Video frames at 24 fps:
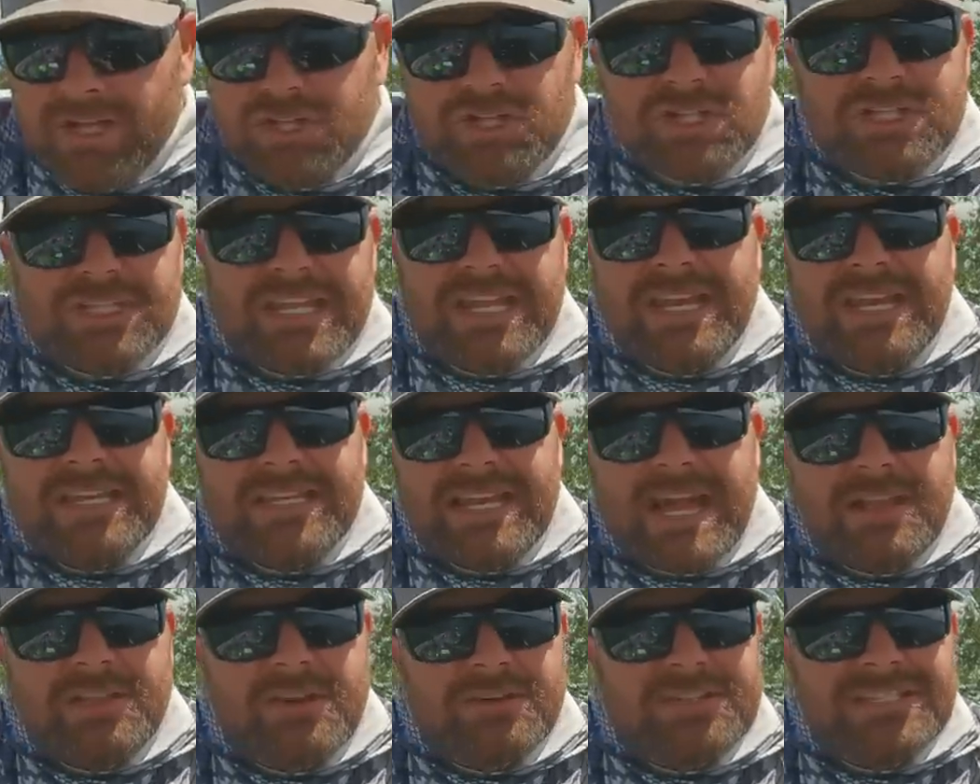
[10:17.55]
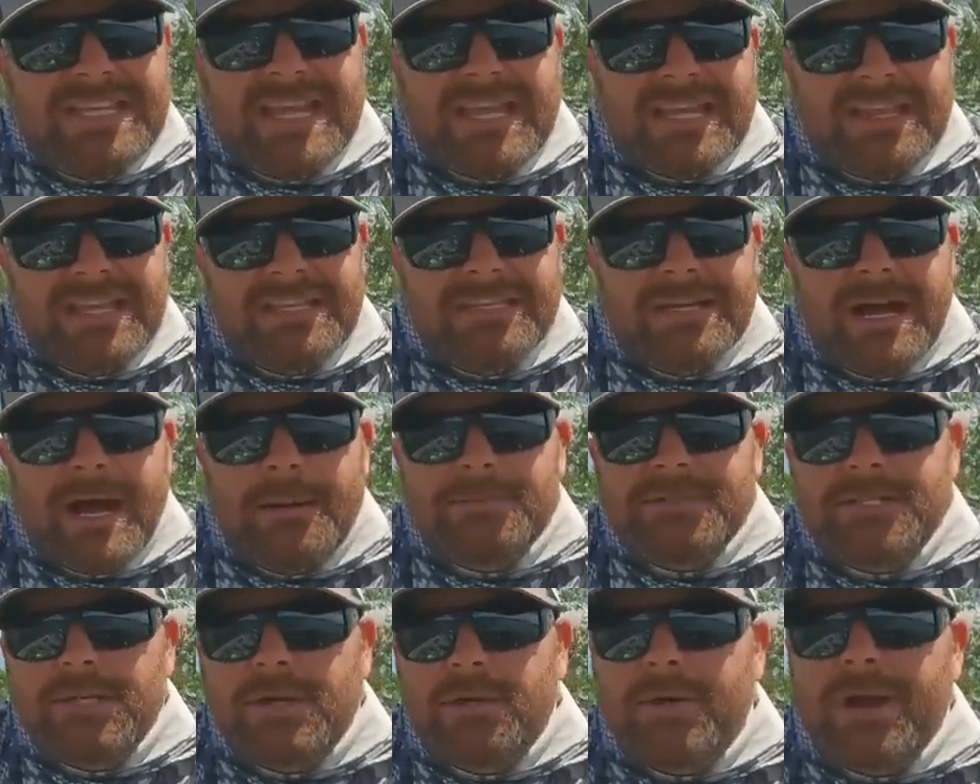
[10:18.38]
Just get it down there, ticking the
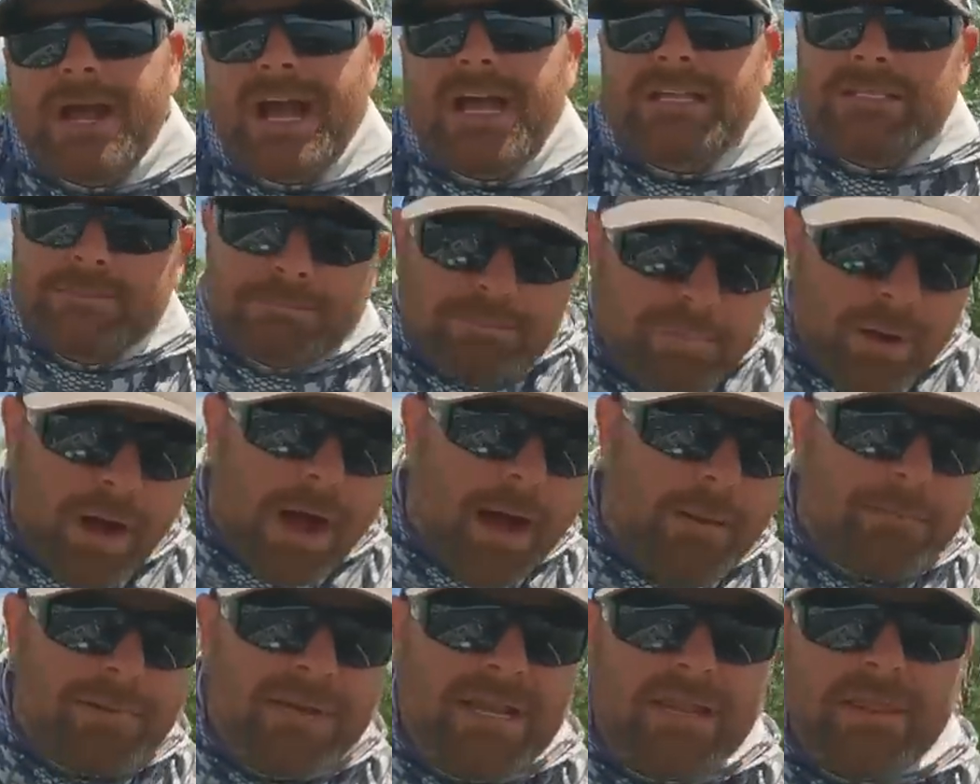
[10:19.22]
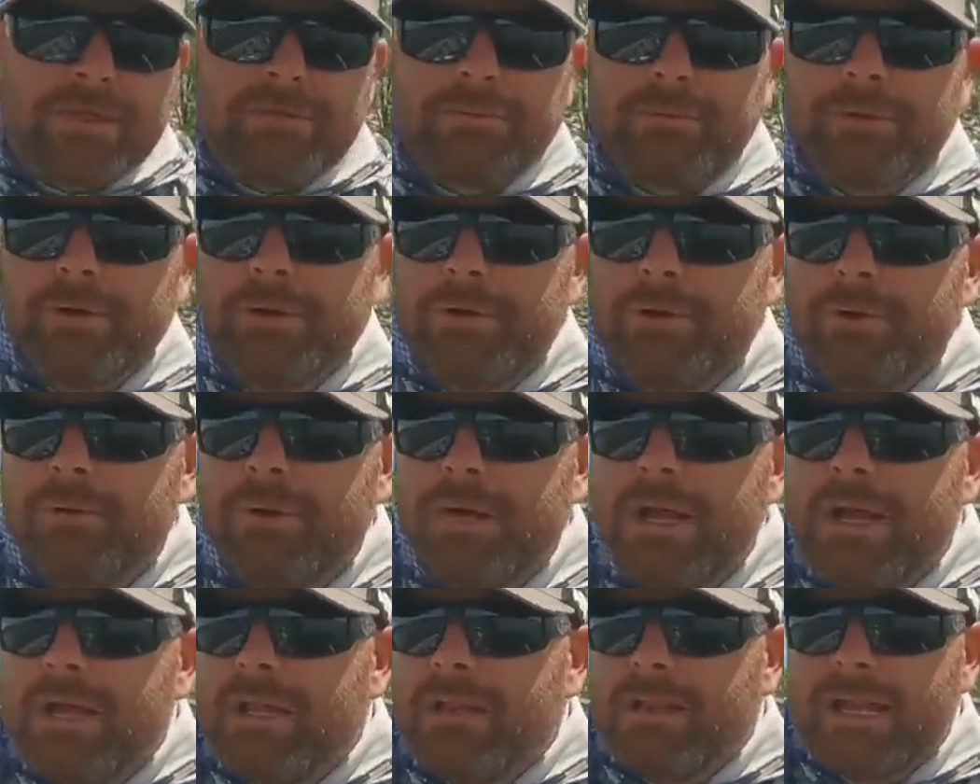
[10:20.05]
tops of the grass, popping it through,
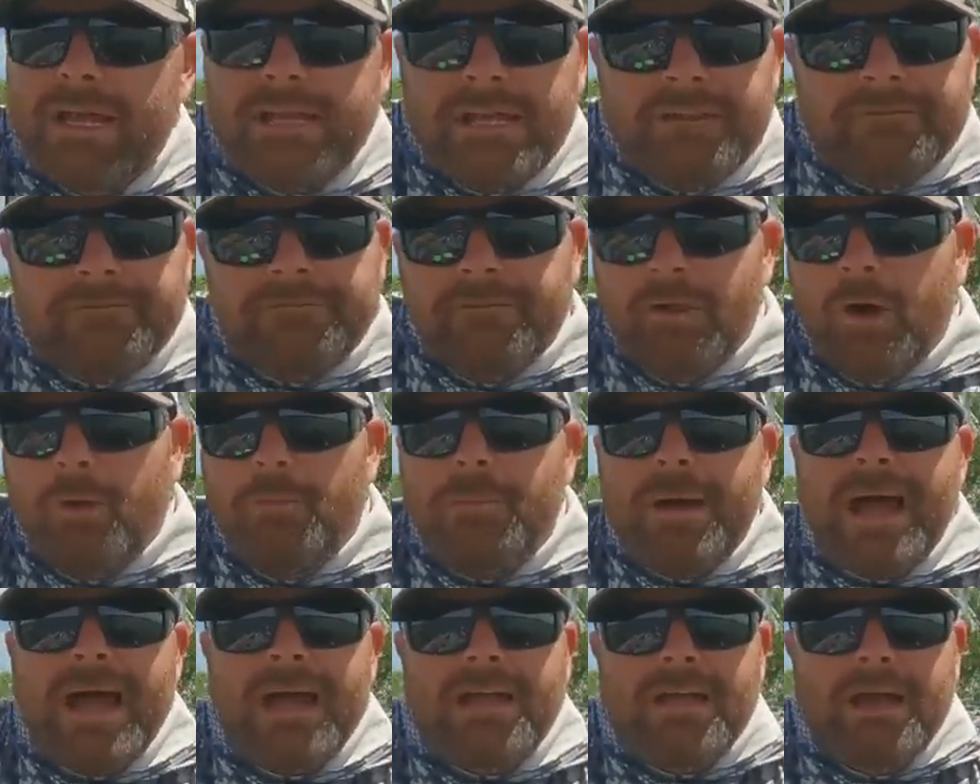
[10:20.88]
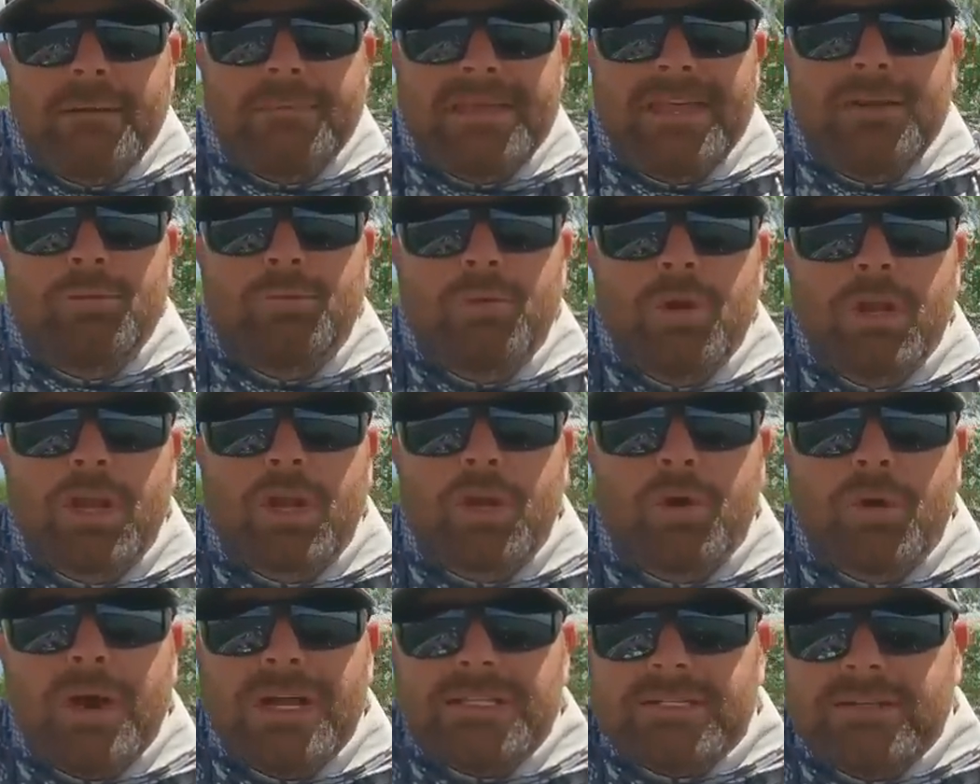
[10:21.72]
letting it float back up, getting real
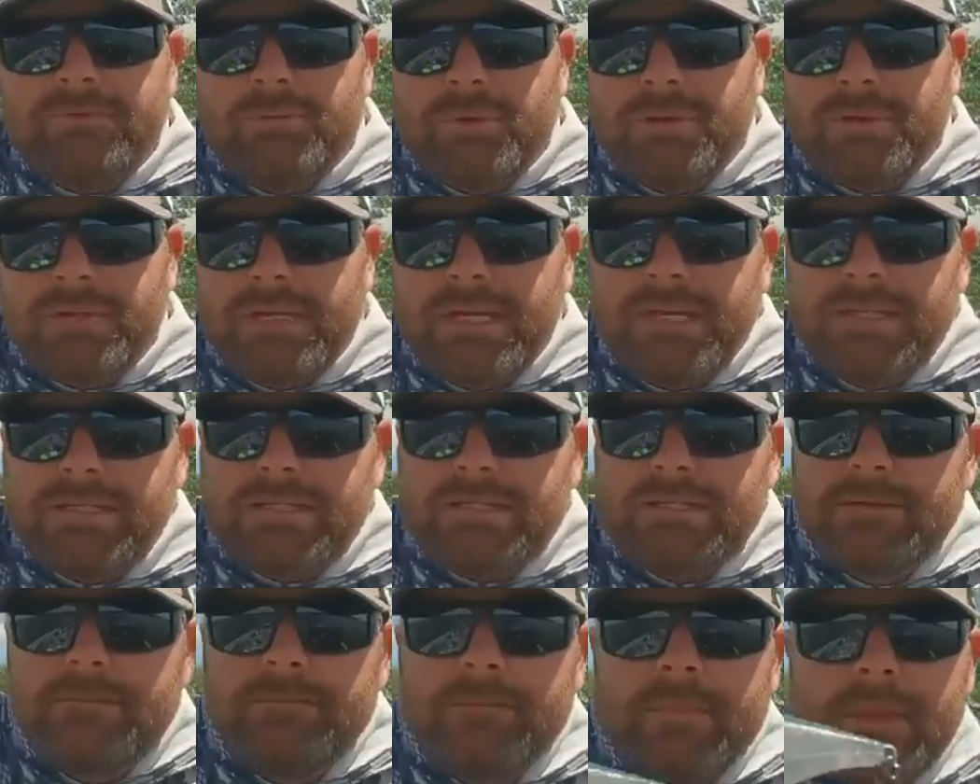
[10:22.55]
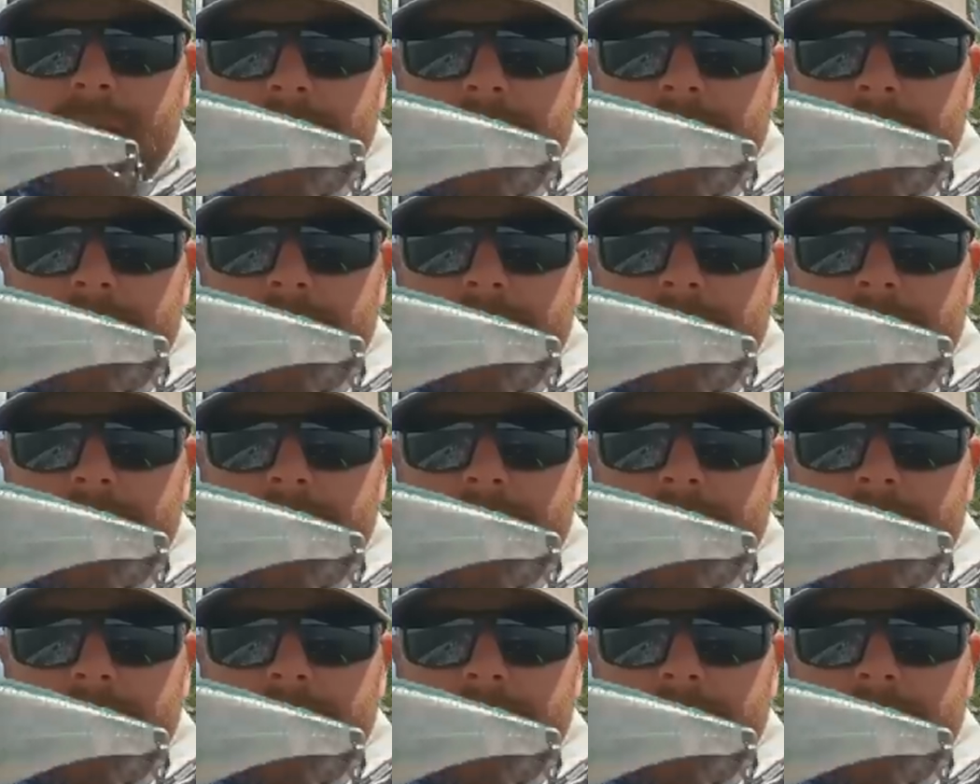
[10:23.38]
aggressive with these,